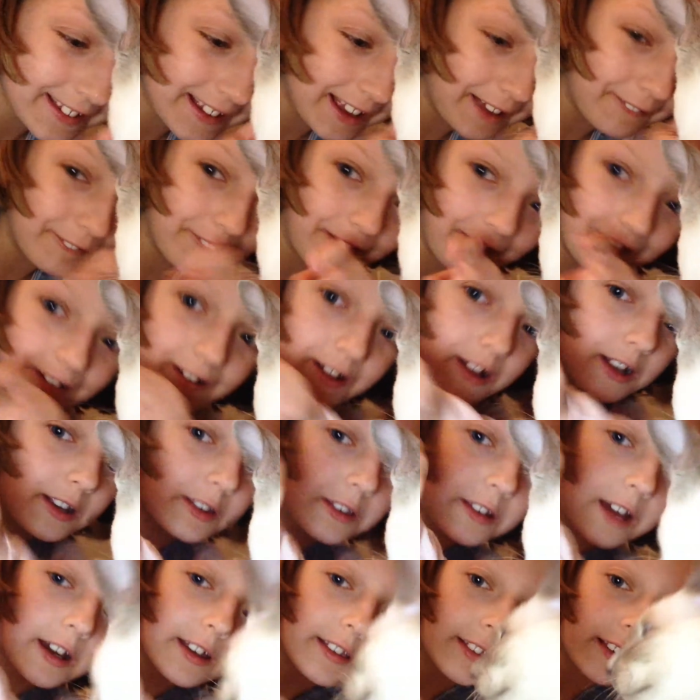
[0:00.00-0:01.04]
the camera. You
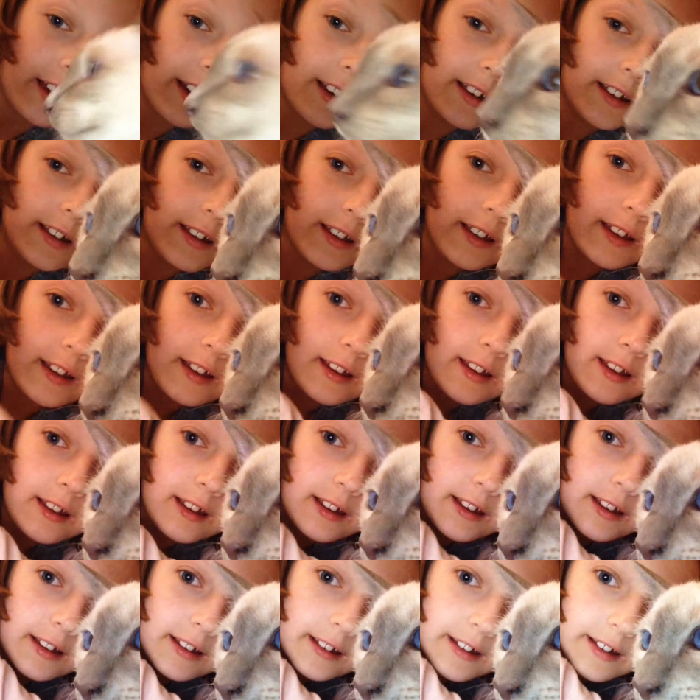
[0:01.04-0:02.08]
took something with the
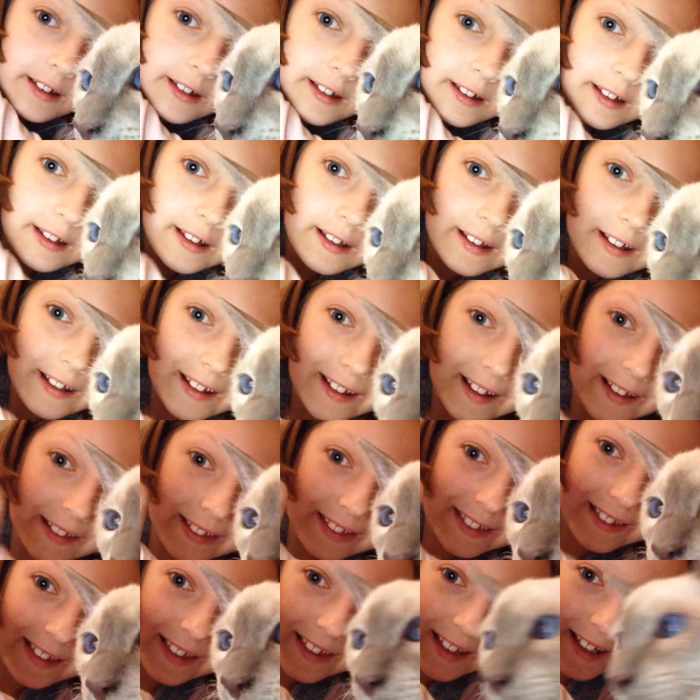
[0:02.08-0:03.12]
water.
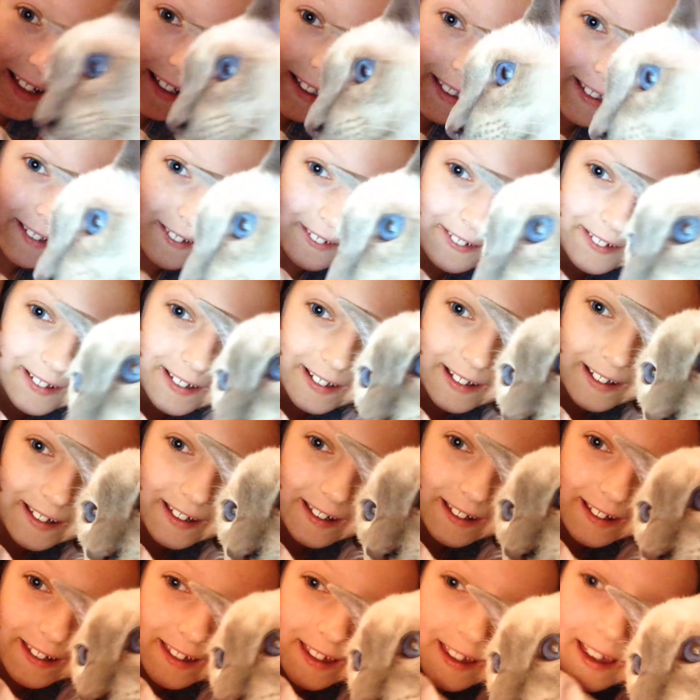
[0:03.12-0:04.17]
Look, look at the
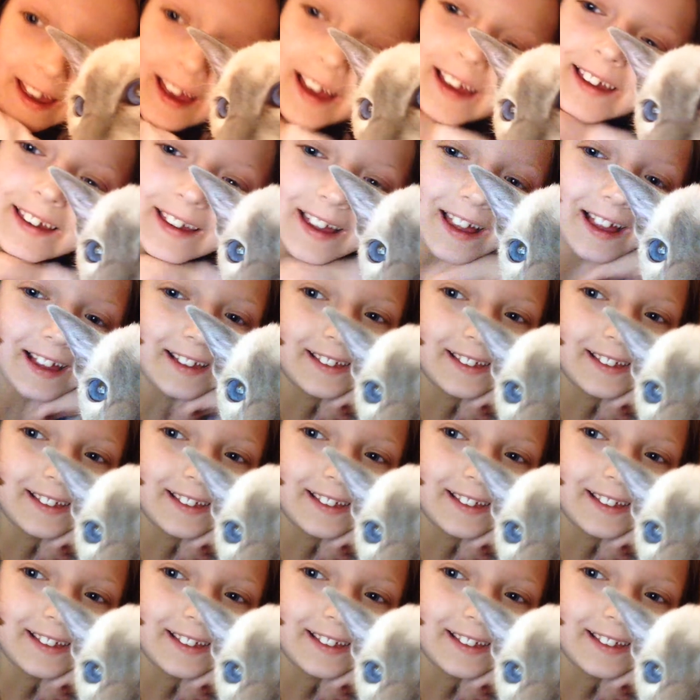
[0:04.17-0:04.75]
water, yeah,